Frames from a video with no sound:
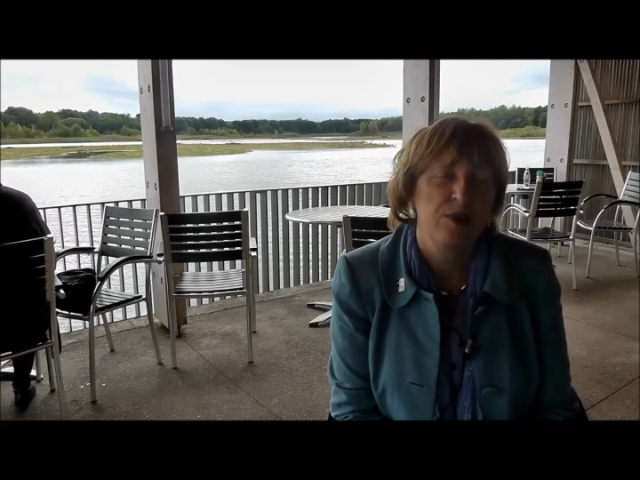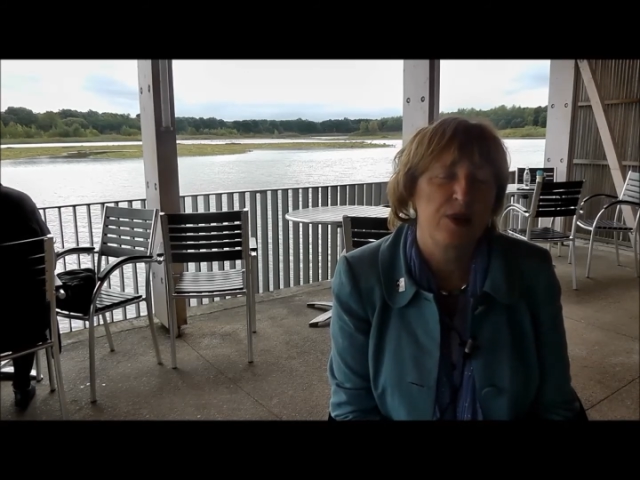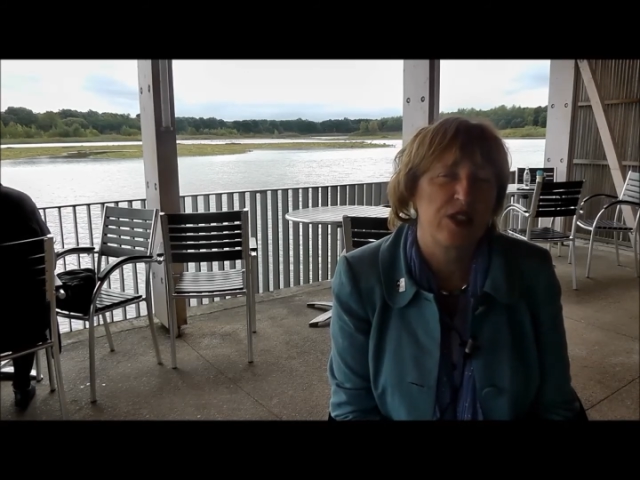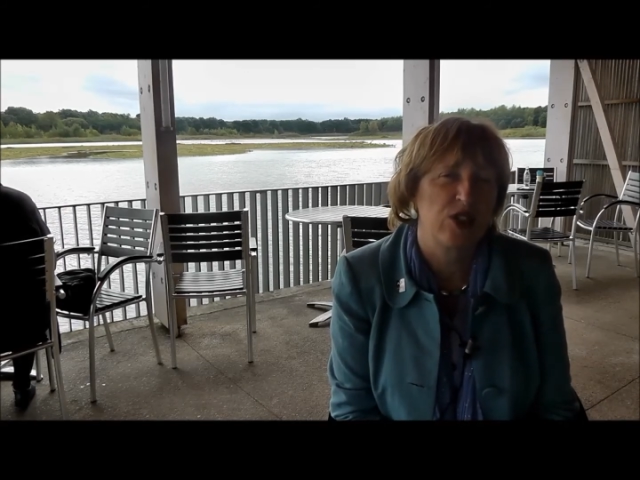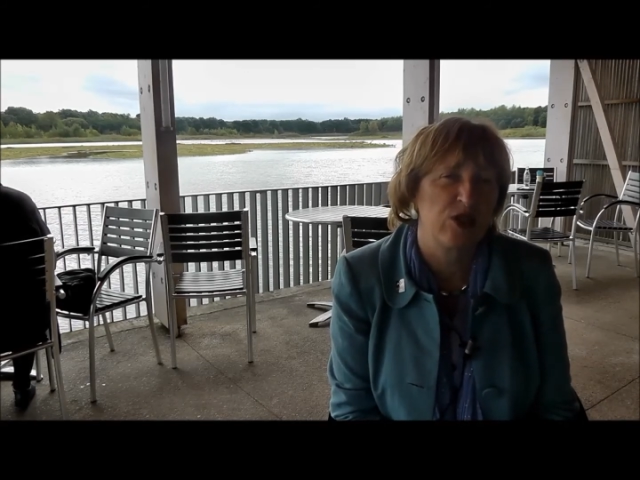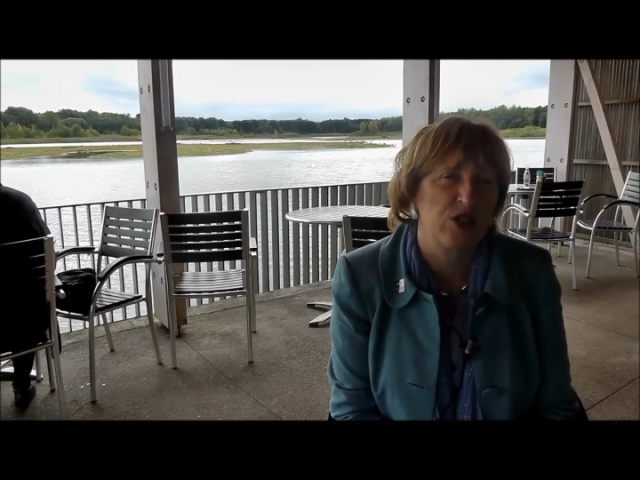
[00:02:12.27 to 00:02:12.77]
but
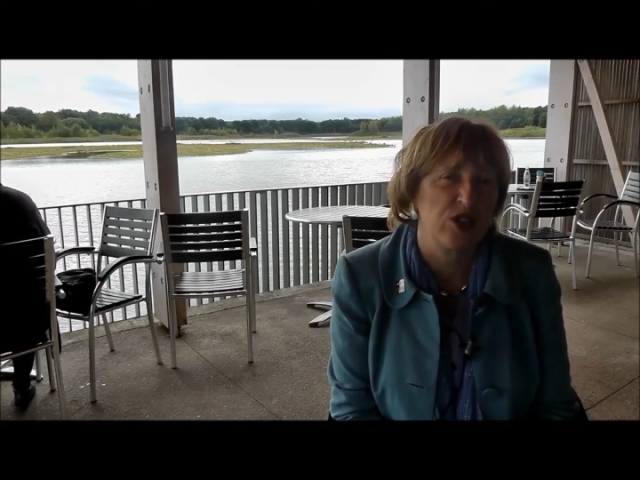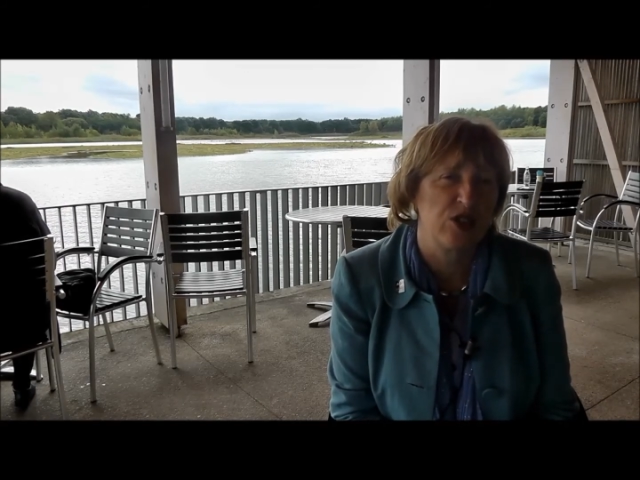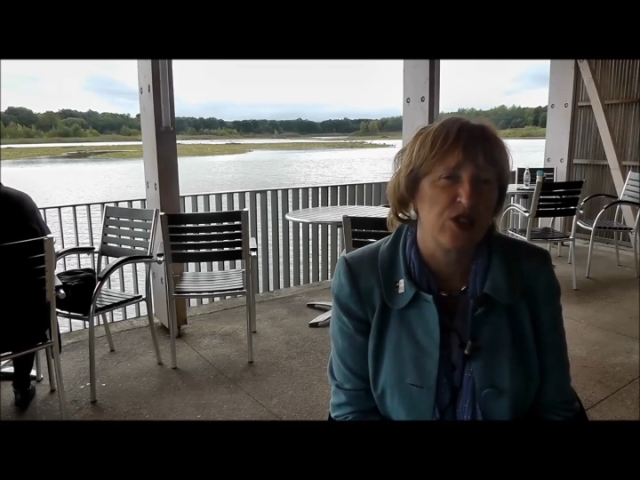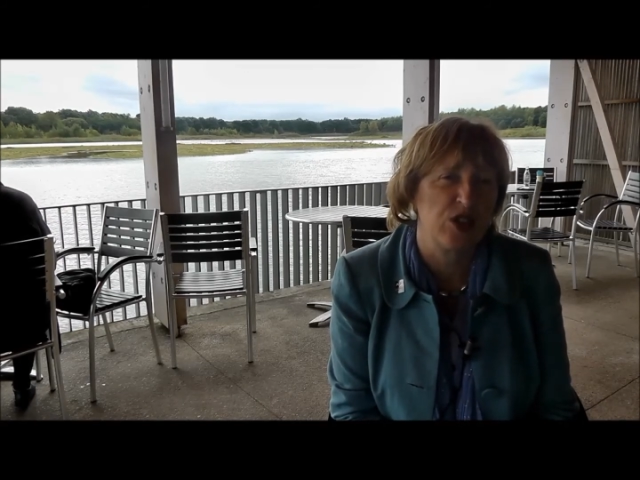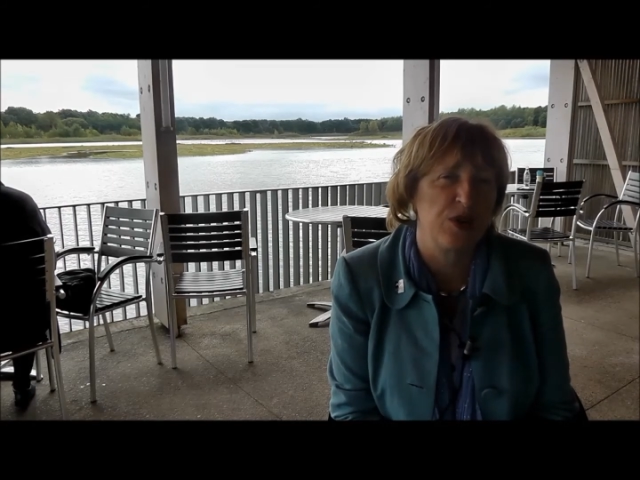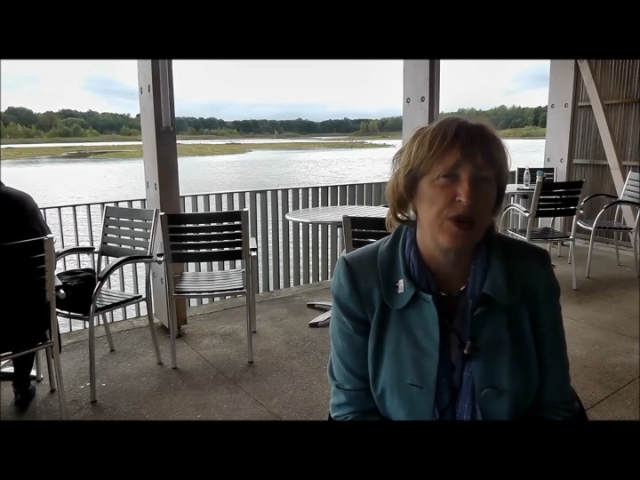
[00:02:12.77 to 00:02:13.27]
it's also
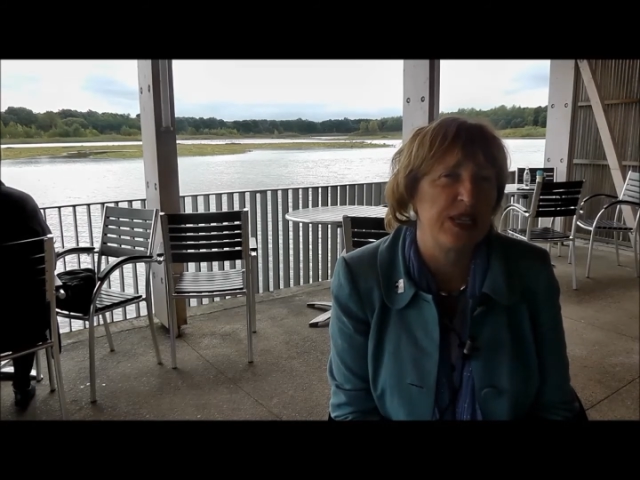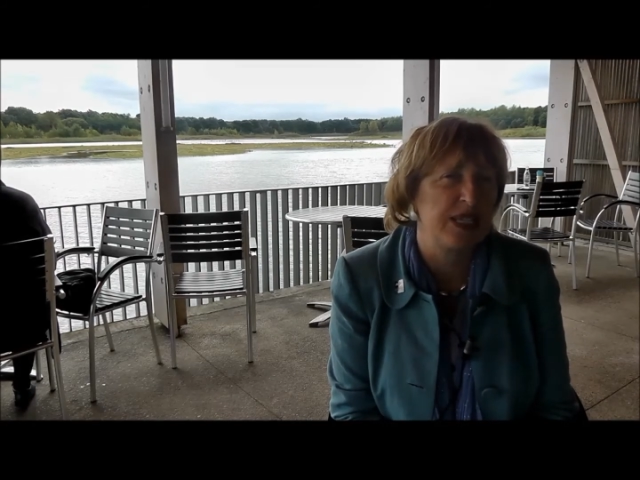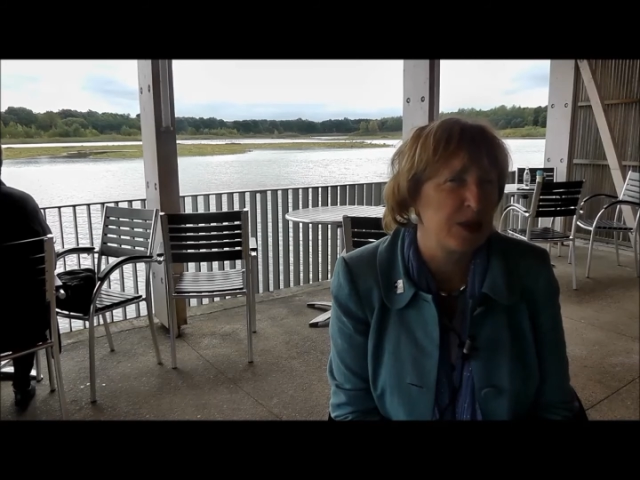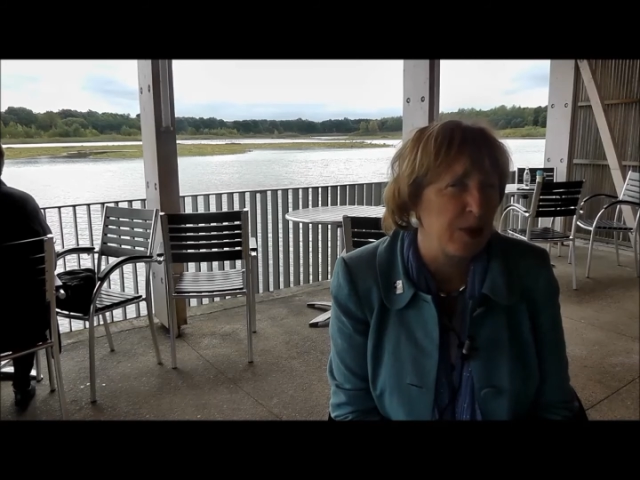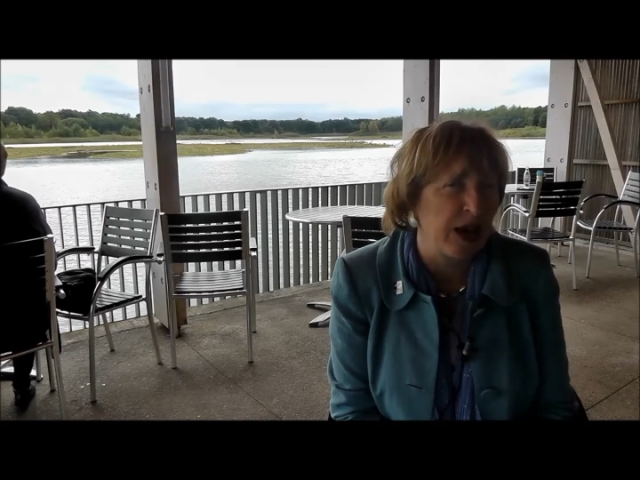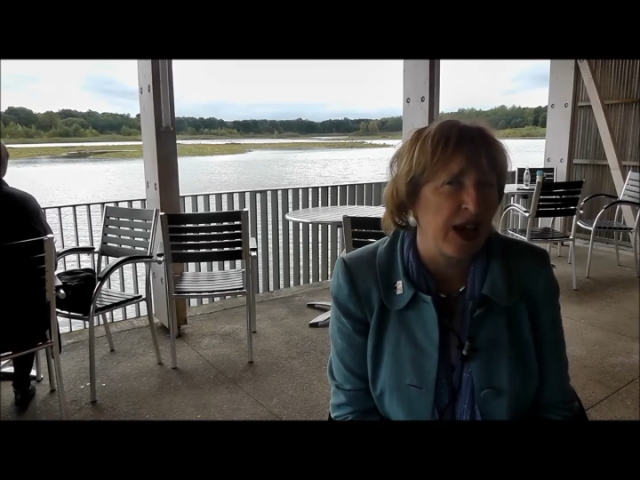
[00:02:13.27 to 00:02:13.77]
to
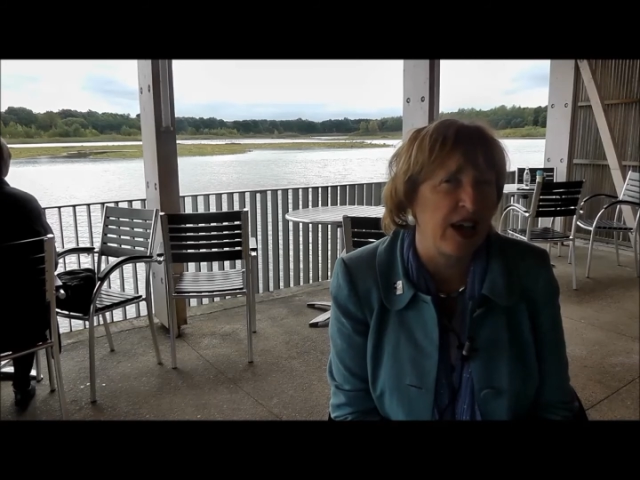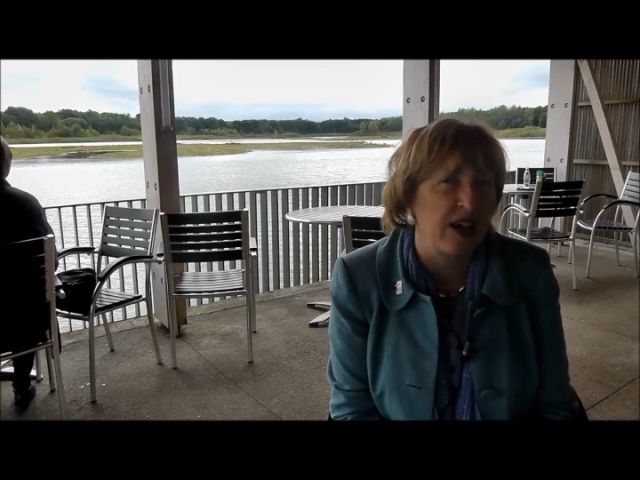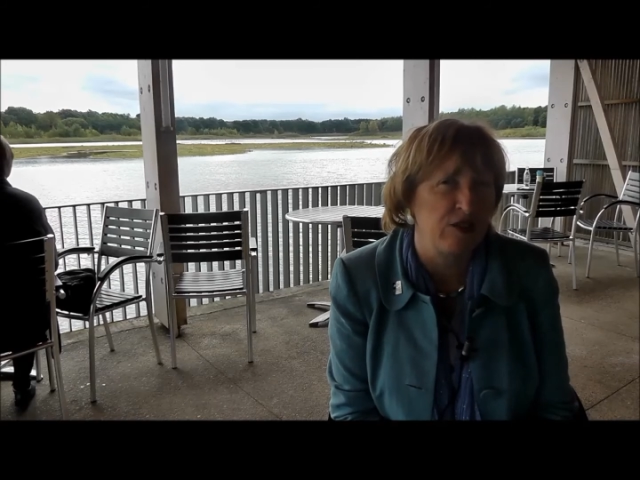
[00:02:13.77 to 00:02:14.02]
inspire